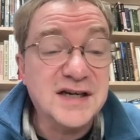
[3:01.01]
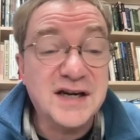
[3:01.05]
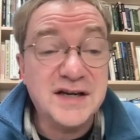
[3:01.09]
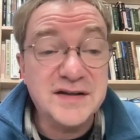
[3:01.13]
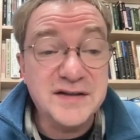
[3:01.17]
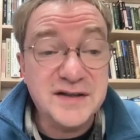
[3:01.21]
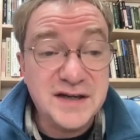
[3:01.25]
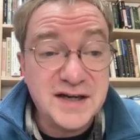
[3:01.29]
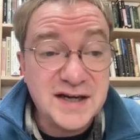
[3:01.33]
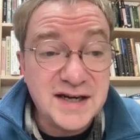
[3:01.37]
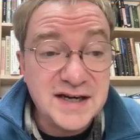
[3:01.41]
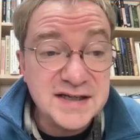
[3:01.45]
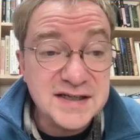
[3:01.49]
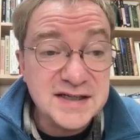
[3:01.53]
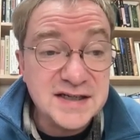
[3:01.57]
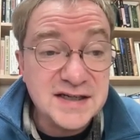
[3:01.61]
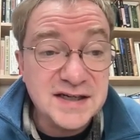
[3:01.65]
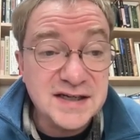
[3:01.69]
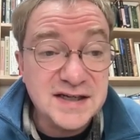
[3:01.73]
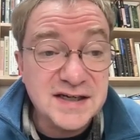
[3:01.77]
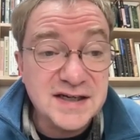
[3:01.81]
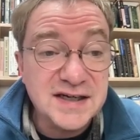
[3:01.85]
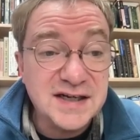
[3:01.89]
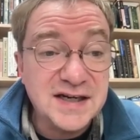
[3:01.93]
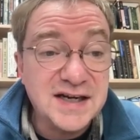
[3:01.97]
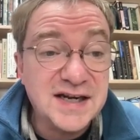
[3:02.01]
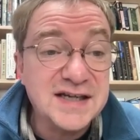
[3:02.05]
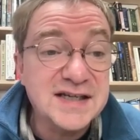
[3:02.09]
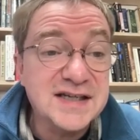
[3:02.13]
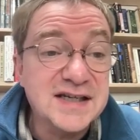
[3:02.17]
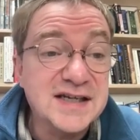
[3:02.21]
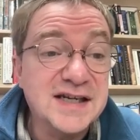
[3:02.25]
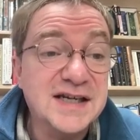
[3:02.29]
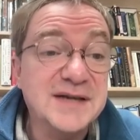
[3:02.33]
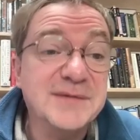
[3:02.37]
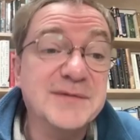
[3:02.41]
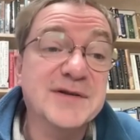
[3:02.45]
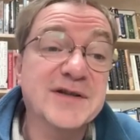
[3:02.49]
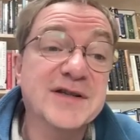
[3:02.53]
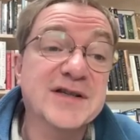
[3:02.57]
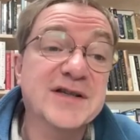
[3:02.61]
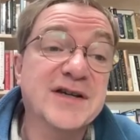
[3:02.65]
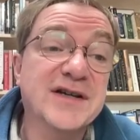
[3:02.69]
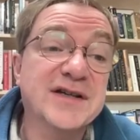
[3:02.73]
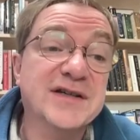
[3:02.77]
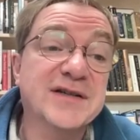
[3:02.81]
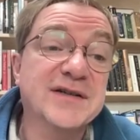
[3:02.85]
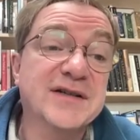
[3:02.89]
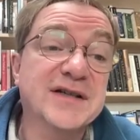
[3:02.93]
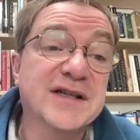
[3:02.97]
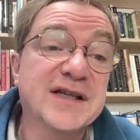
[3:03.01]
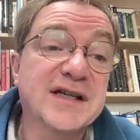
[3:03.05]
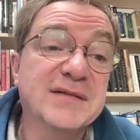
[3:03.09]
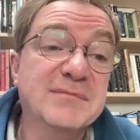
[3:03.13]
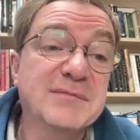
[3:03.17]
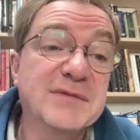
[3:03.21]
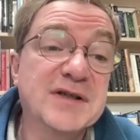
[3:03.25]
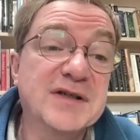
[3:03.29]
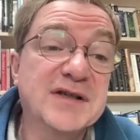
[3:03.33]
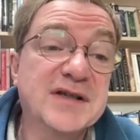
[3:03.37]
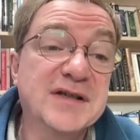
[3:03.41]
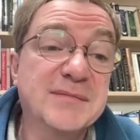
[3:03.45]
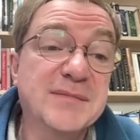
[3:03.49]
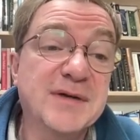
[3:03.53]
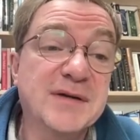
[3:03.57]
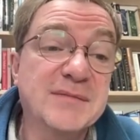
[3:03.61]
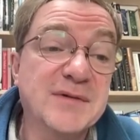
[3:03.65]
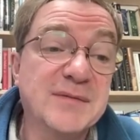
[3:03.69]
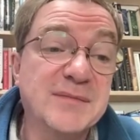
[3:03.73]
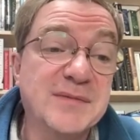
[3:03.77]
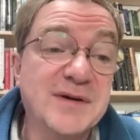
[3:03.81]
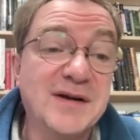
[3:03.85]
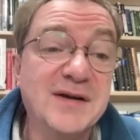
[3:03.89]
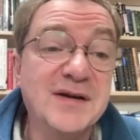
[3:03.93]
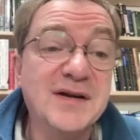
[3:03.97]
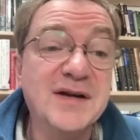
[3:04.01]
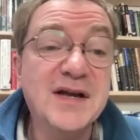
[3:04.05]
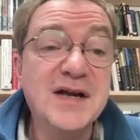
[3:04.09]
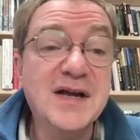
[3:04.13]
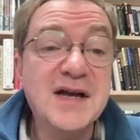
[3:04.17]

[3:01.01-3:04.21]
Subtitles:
and the last name of the title, dear Mr. blah, blah, blah.